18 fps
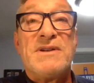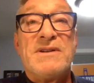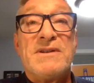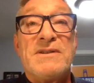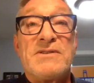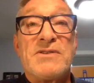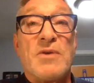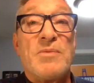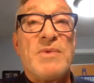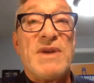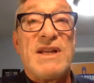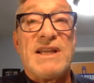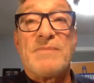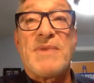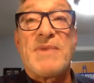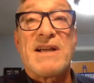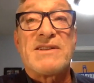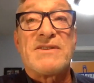told me to
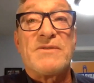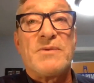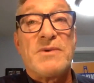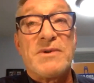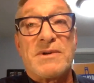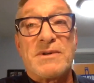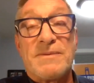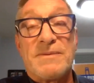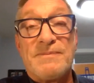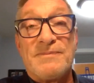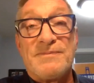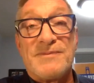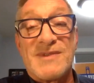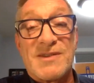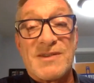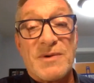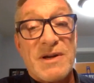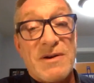get back to work.
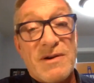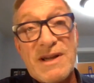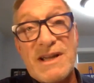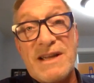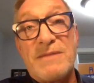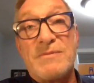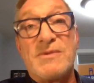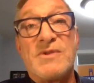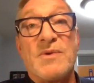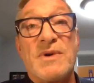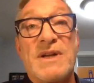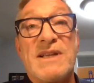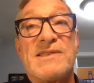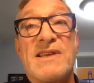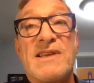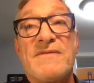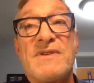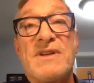So here I am,
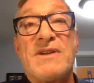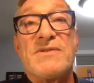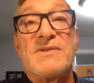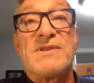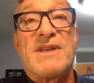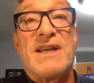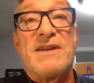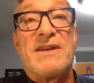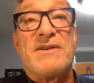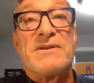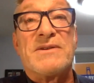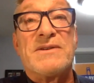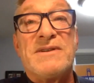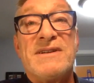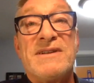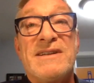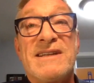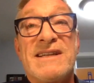27 years later,
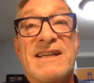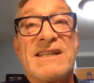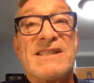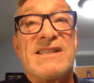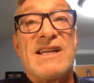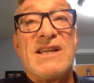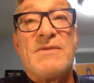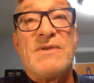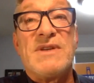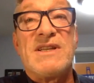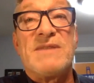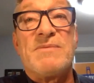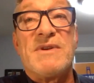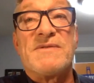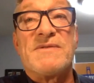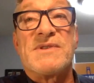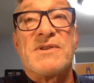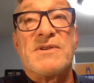continuing to be
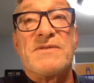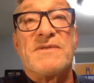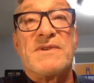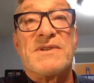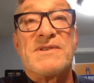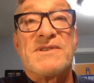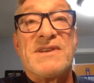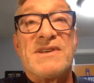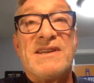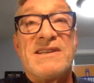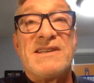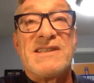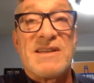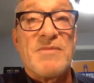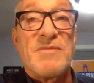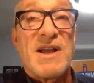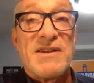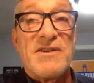of service
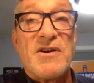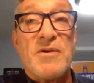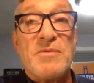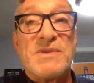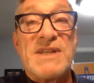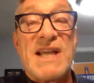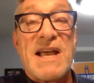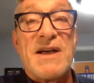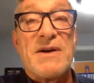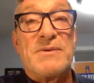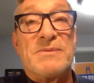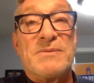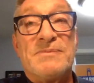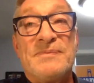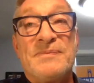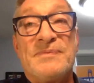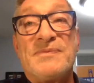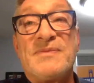to my hometown
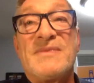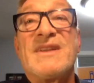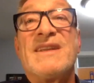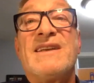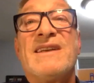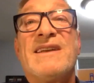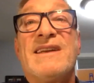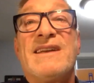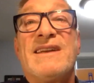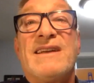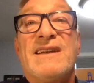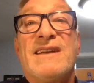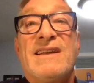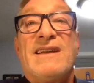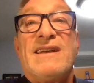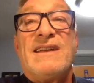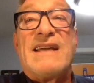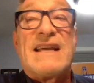
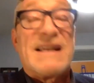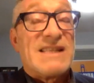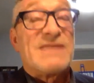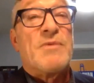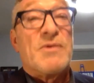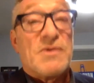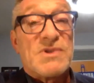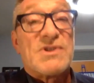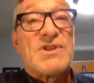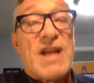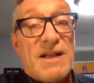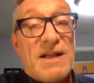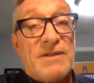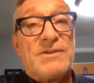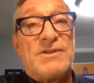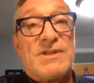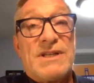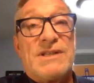at its most
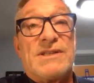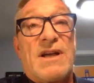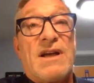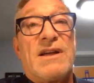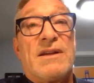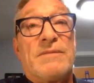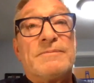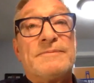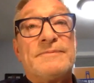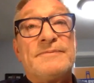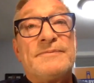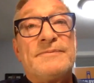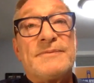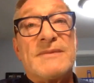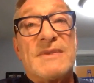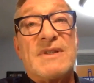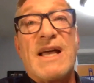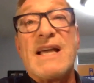challenging time.
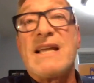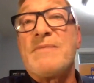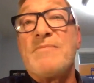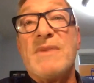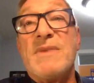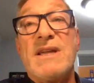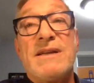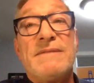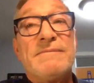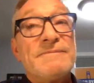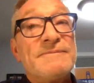Like me,